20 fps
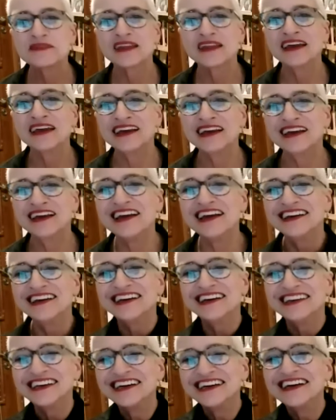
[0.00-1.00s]

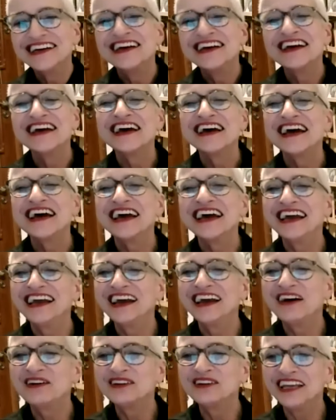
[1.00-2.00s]

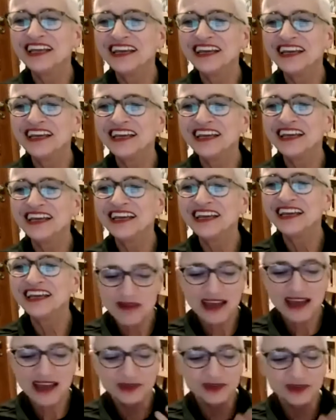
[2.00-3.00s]
on Edith, a
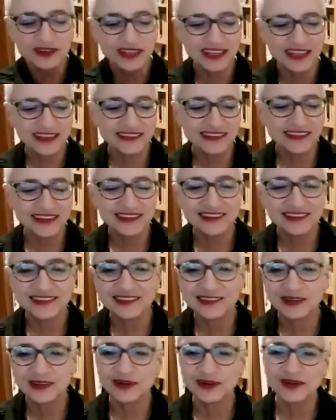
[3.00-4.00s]
mic on Edith.
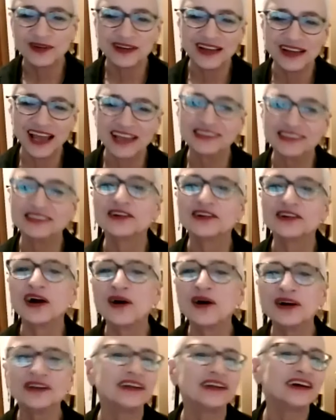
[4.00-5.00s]
So later
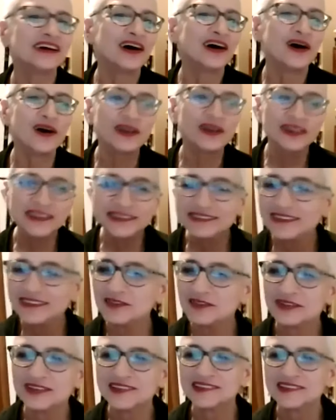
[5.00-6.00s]
on, all the
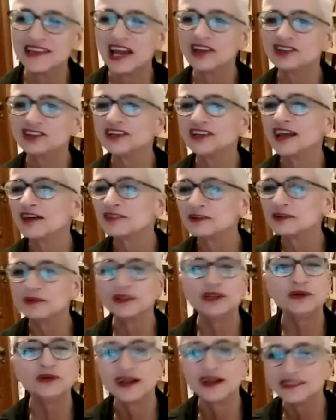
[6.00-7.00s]
TV station,
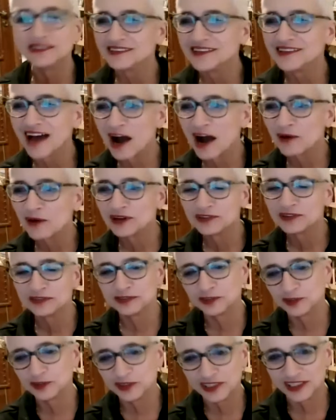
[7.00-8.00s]
everybody wanted our
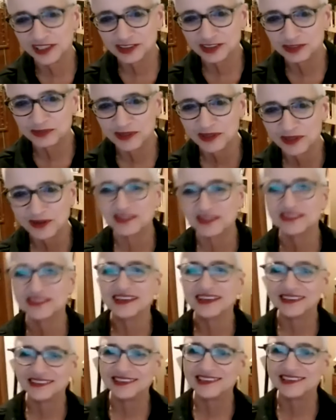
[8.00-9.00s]
footage because it
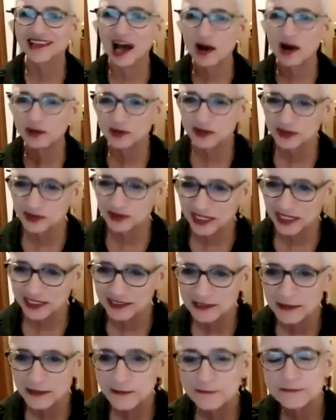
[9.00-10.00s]
had sound on it.